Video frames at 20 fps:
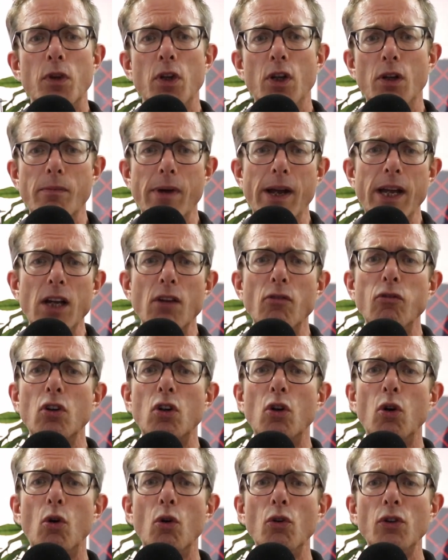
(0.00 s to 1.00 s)
You may have
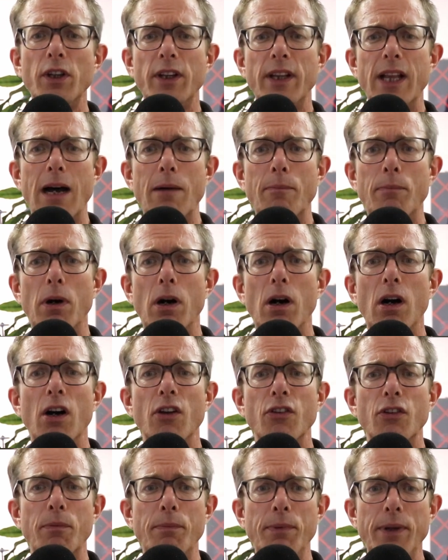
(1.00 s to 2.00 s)
recorded that part
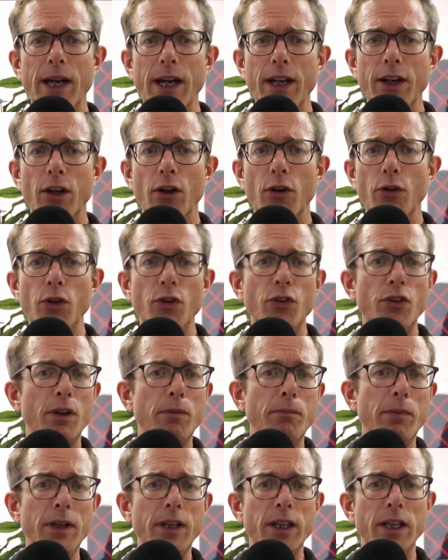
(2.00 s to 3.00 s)
as a piano
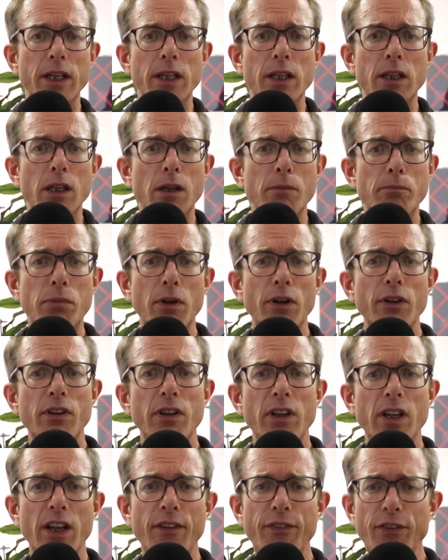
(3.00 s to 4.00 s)
using Midi,
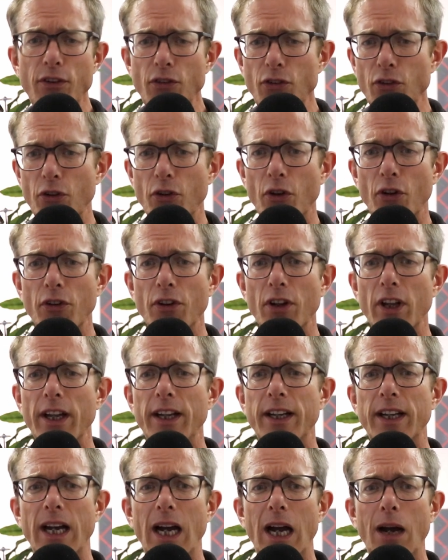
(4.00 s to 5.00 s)
but if you do not
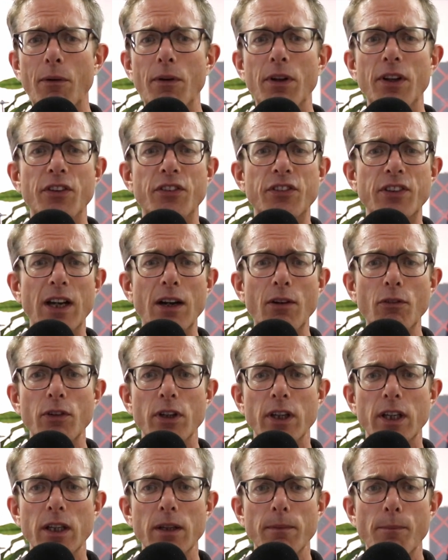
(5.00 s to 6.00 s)
like how it is
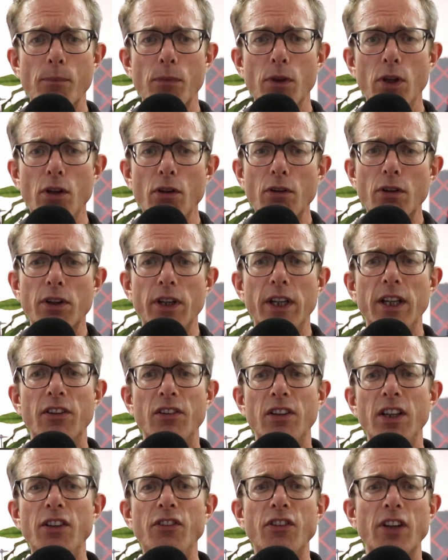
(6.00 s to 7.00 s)
sounding, you can
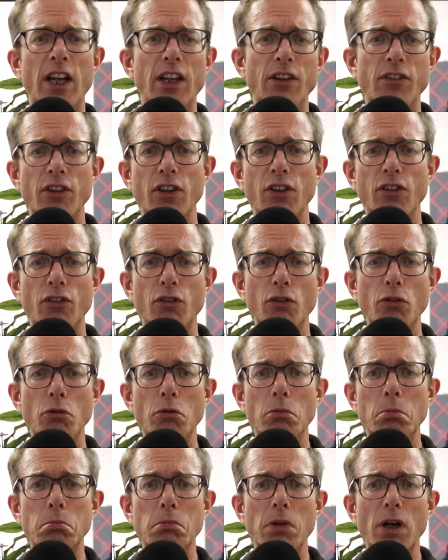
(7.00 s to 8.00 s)
easily change it
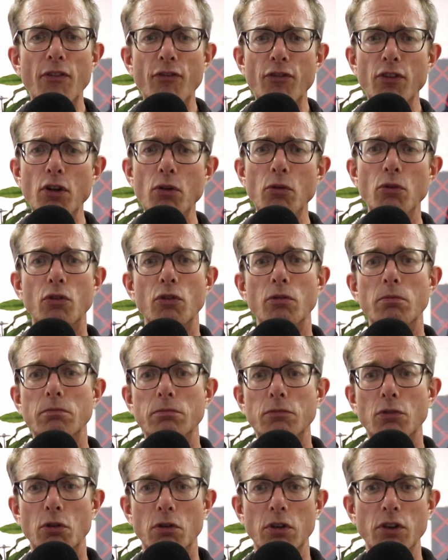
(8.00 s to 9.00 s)
to a flute,
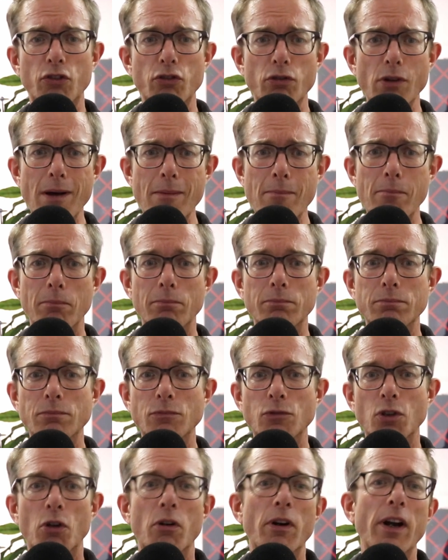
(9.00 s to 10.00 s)
or a drum,
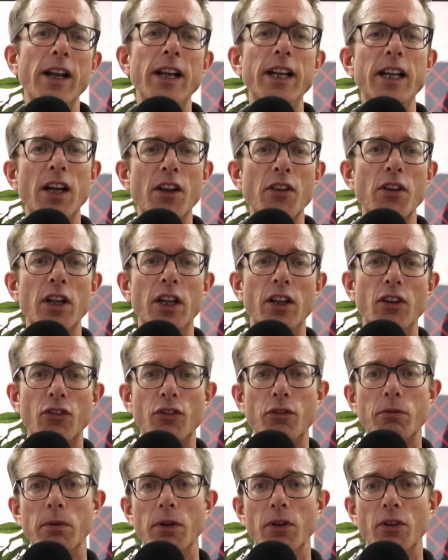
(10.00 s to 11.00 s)
or any other
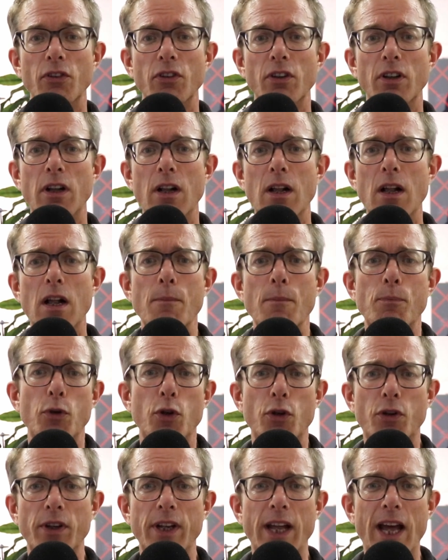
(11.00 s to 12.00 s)
instrument.
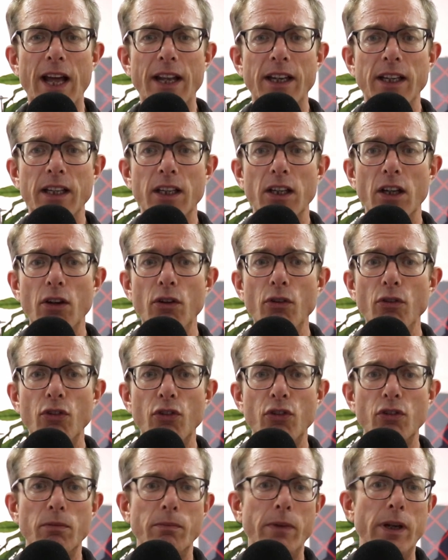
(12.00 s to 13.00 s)
You can edit
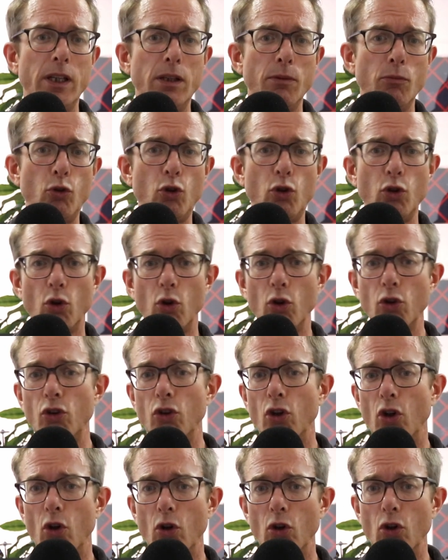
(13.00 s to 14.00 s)
notes, make them
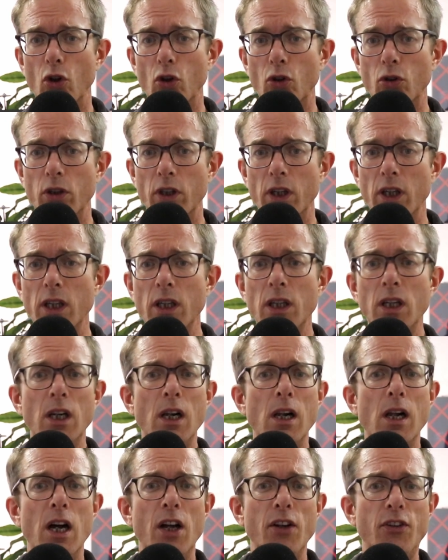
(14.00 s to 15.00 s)
shorter or longer,
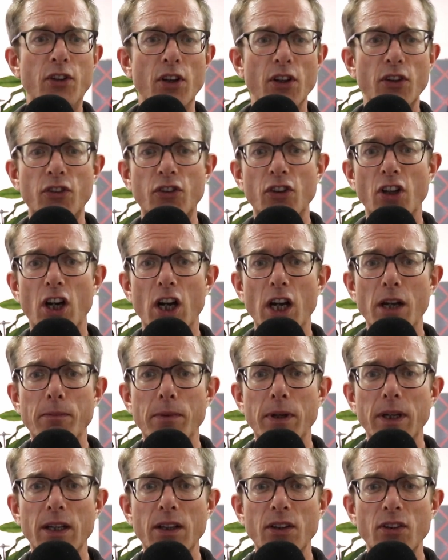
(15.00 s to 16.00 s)
adjust
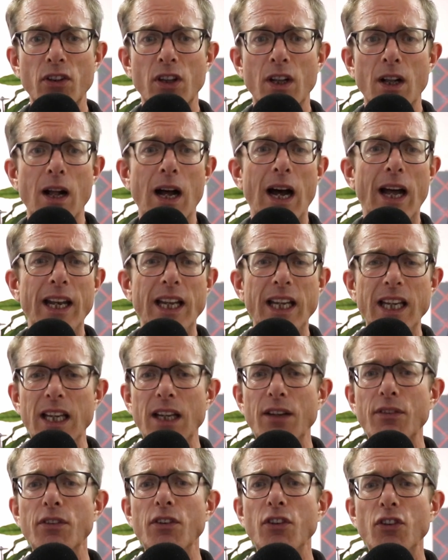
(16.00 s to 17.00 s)
timings, and
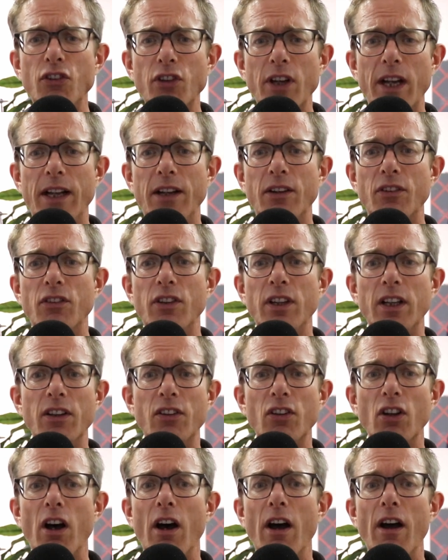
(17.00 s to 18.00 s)
even change the
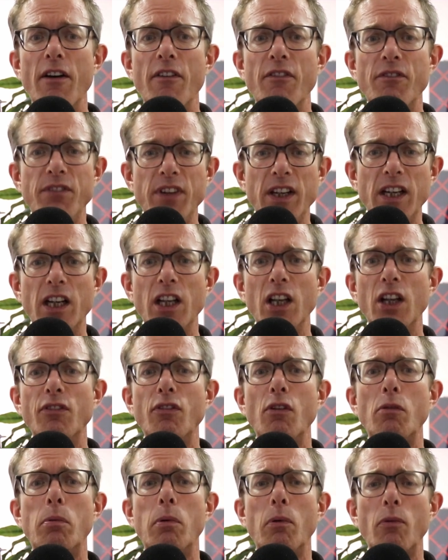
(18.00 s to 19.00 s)
entire feel
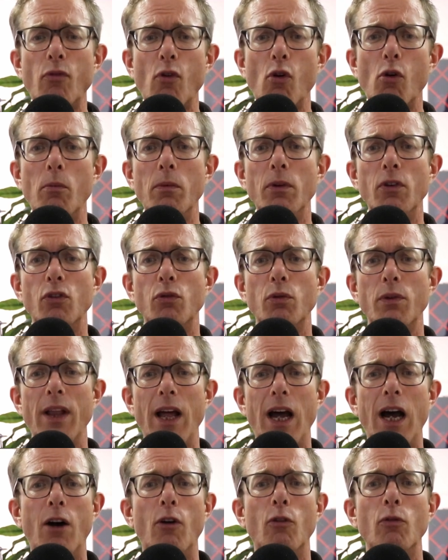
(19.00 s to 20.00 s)
of a performance
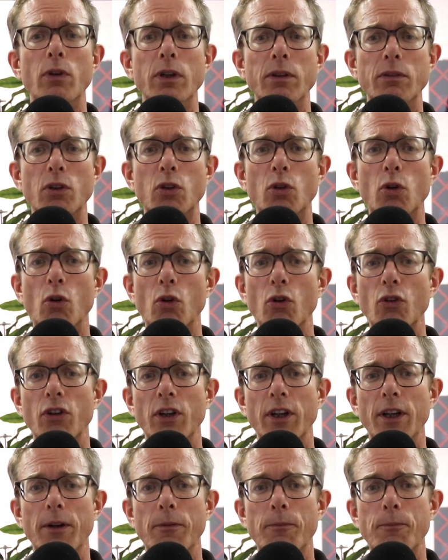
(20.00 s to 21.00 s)
without
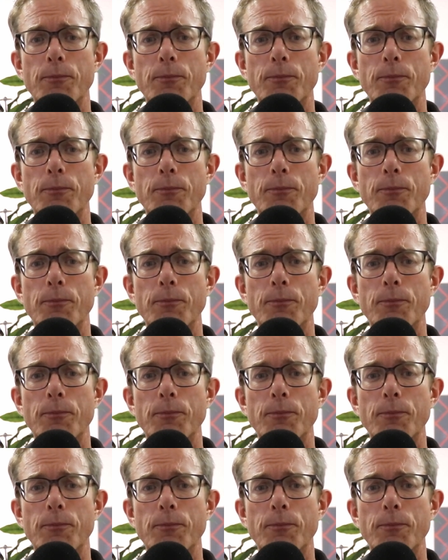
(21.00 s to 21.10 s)
re-recording.